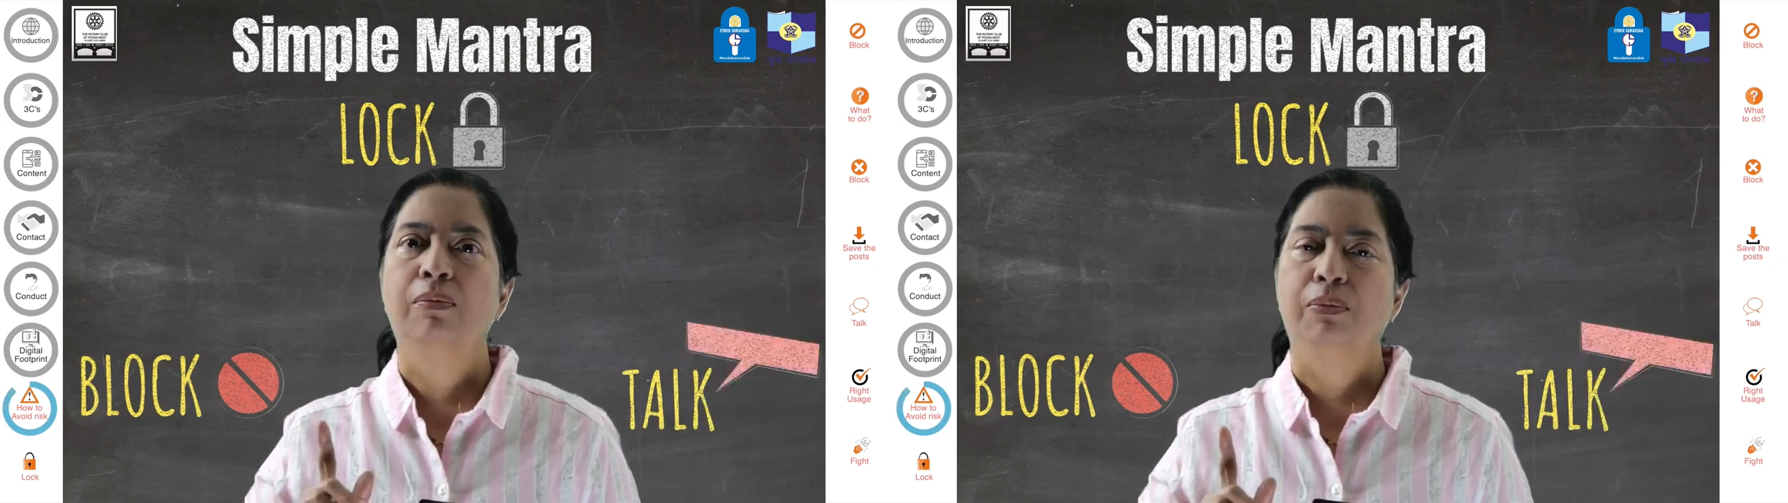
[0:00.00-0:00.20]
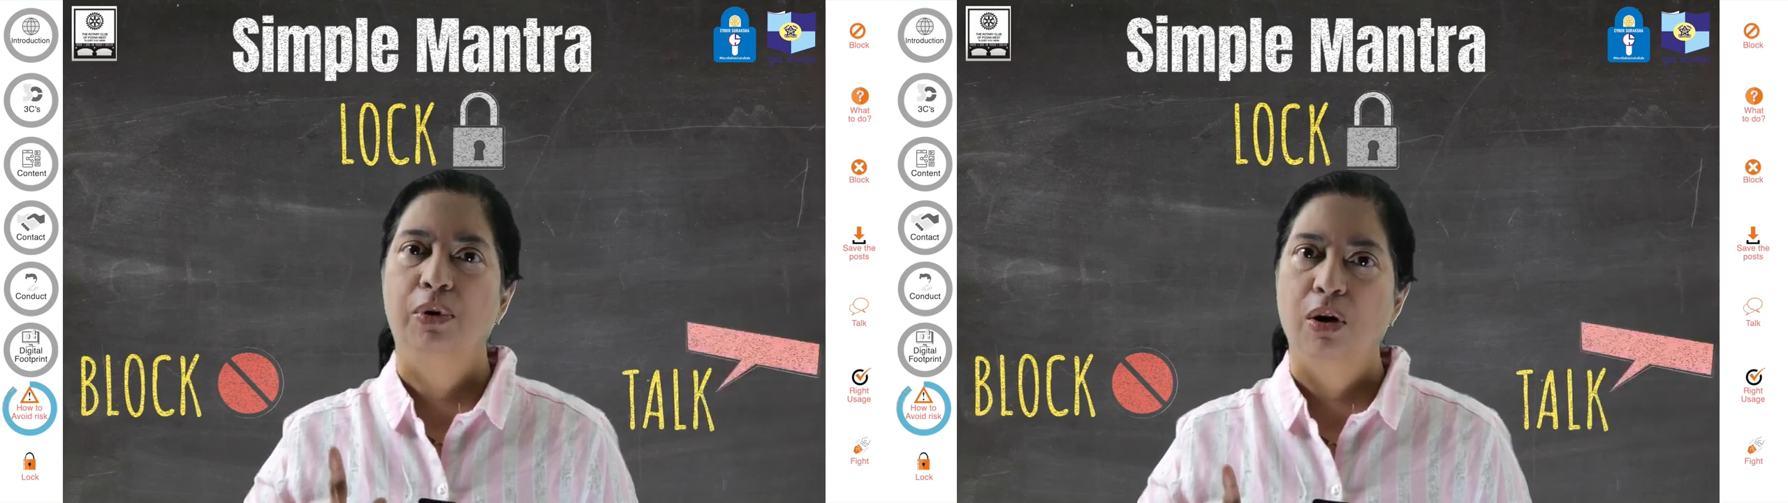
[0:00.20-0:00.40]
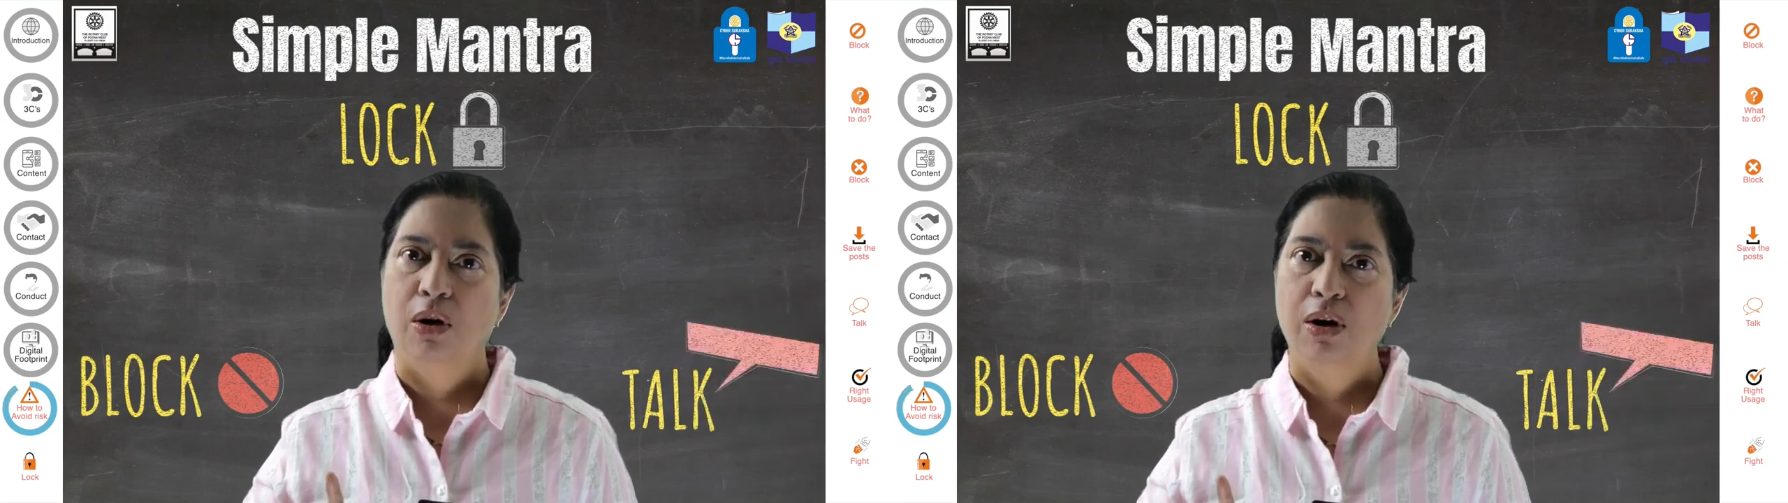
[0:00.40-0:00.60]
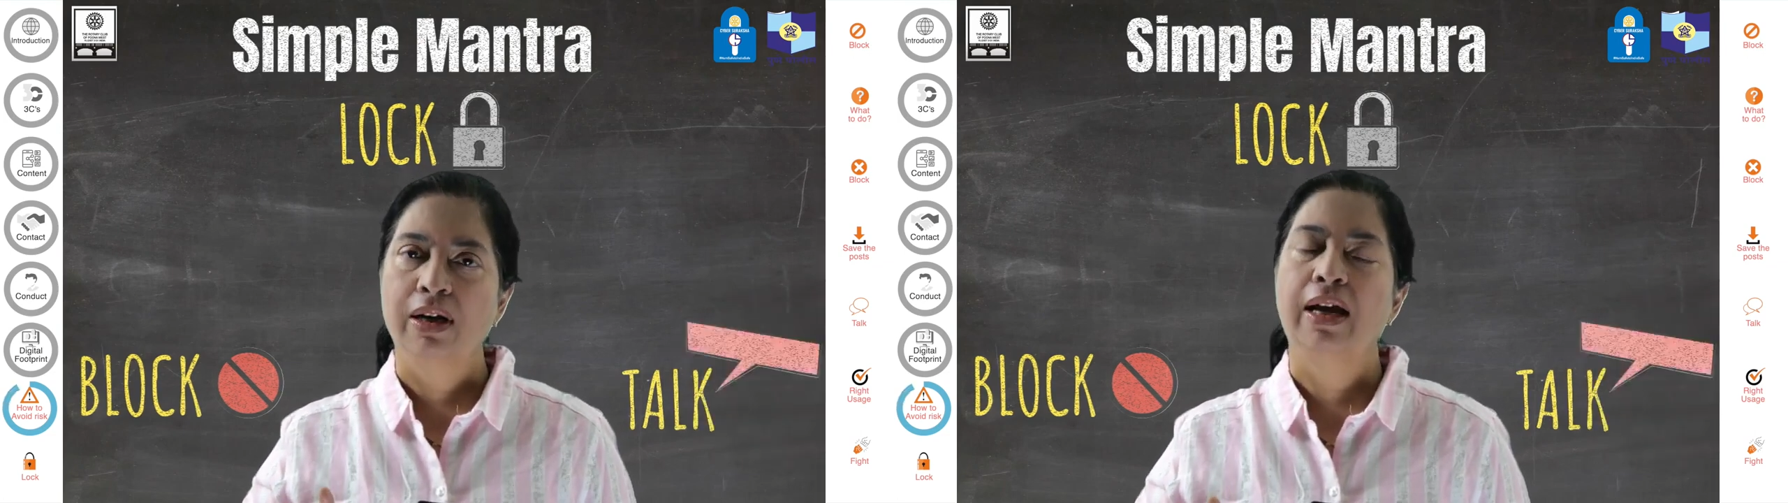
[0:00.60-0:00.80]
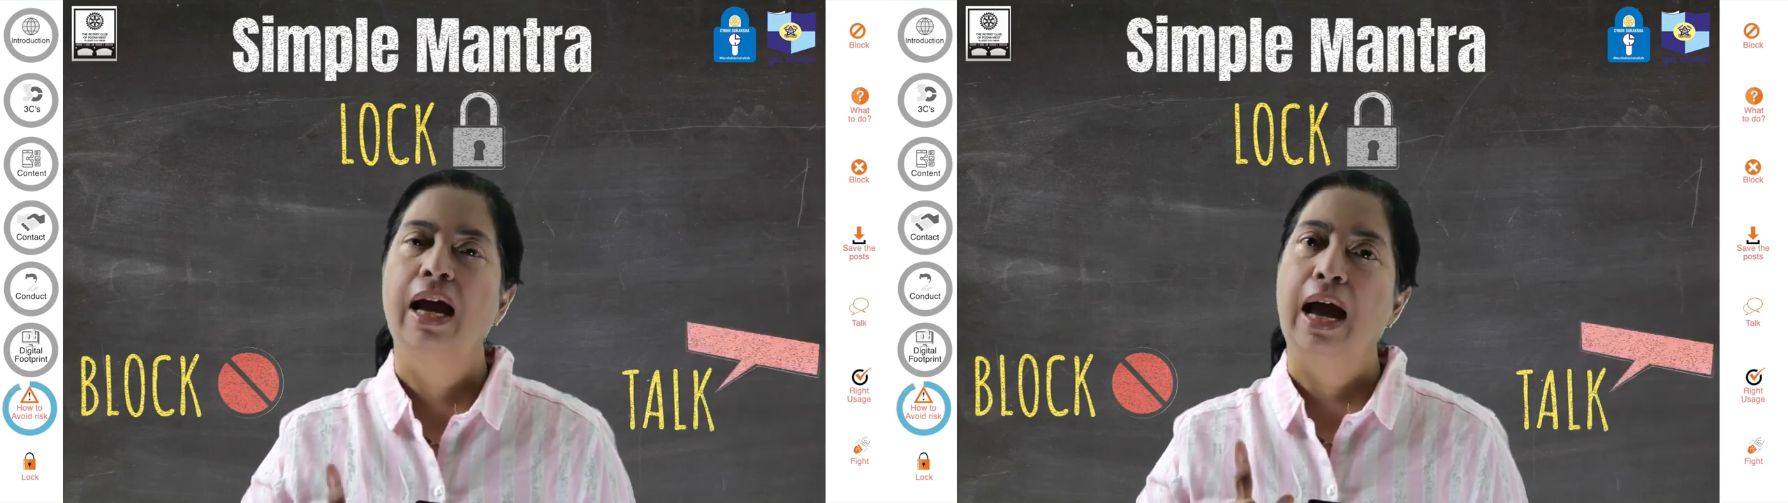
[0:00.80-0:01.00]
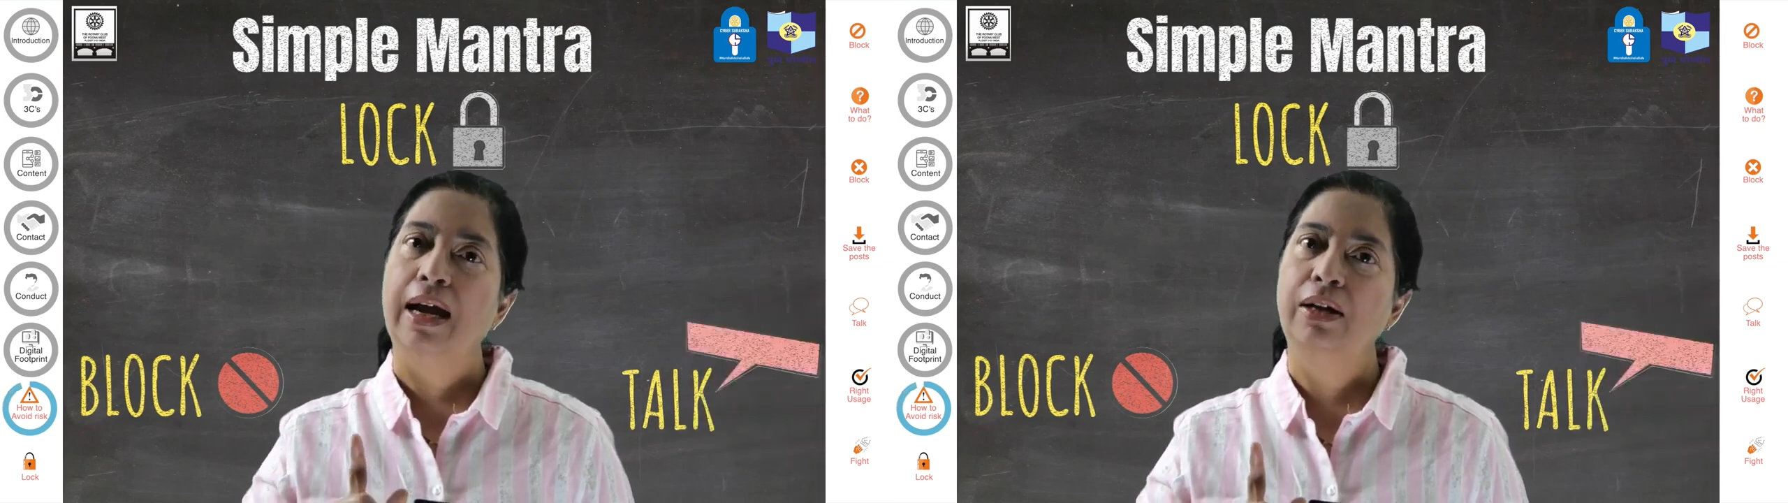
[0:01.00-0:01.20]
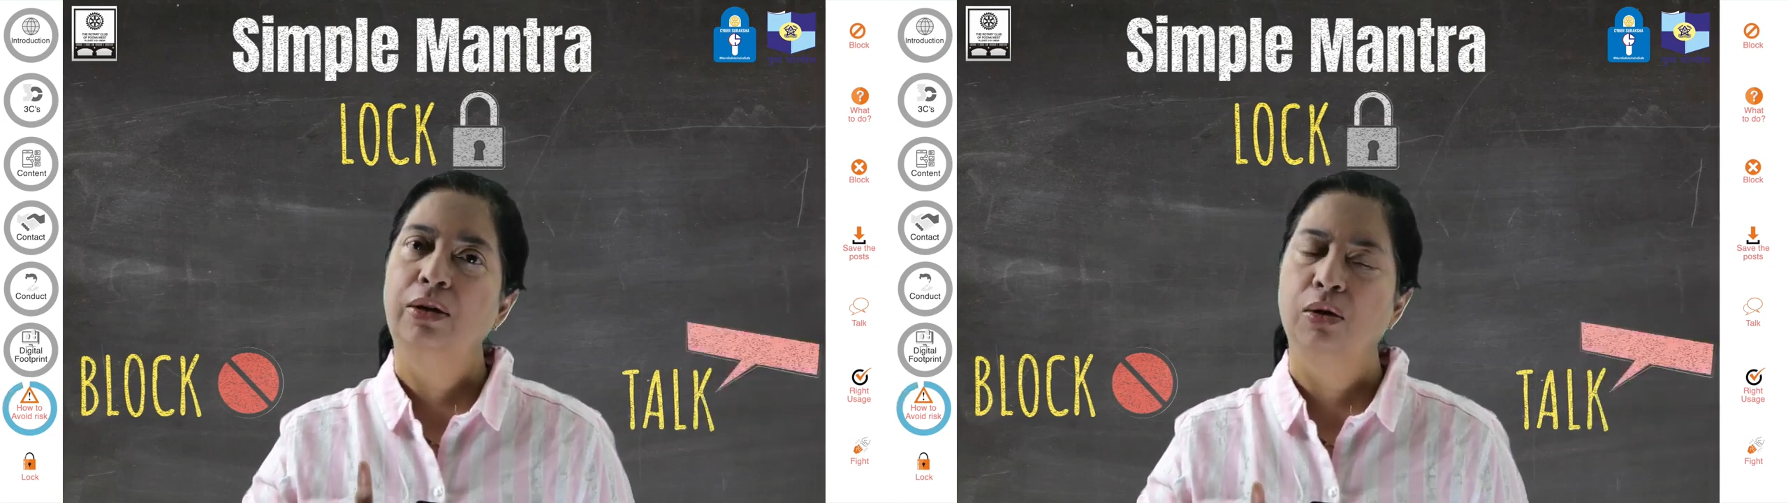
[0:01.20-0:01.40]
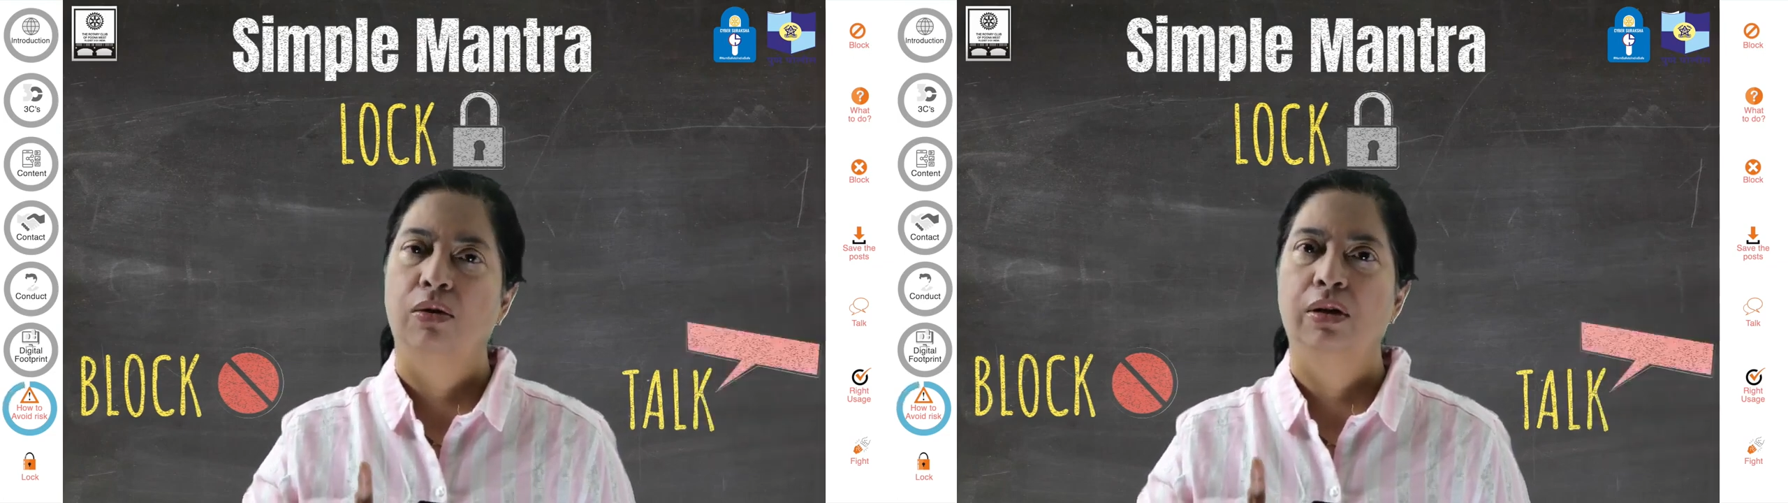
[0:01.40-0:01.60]
block and
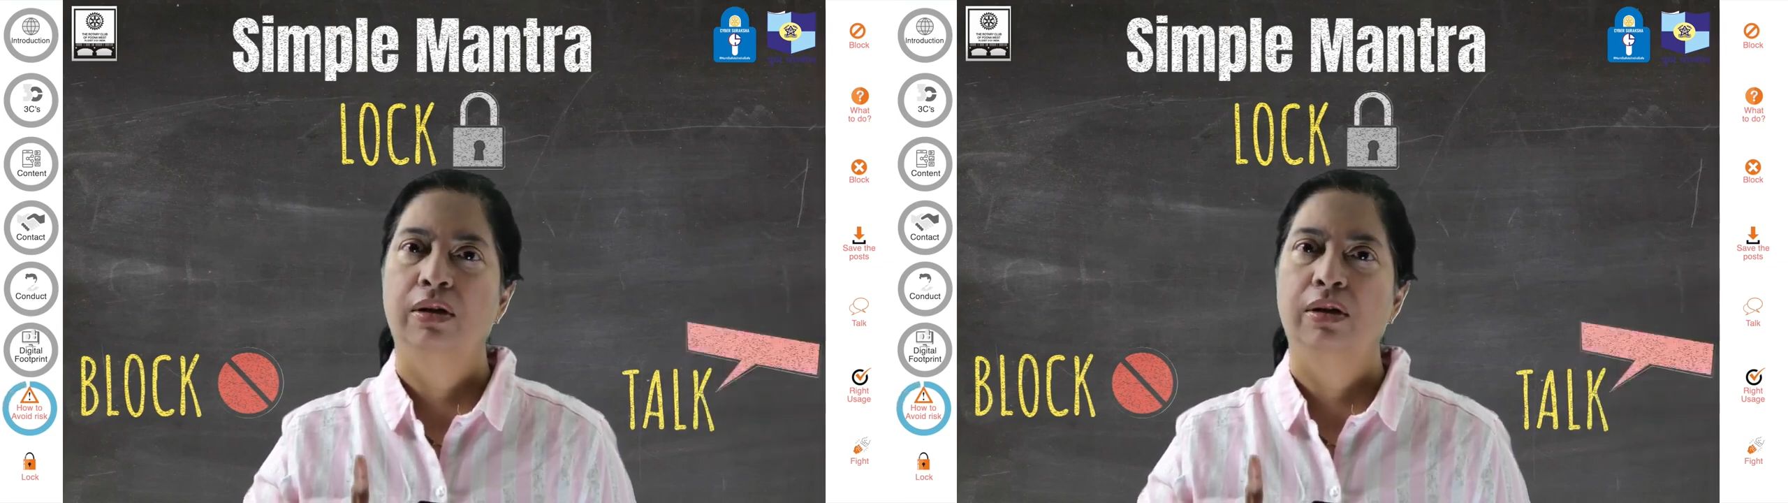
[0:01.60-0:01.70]
talk.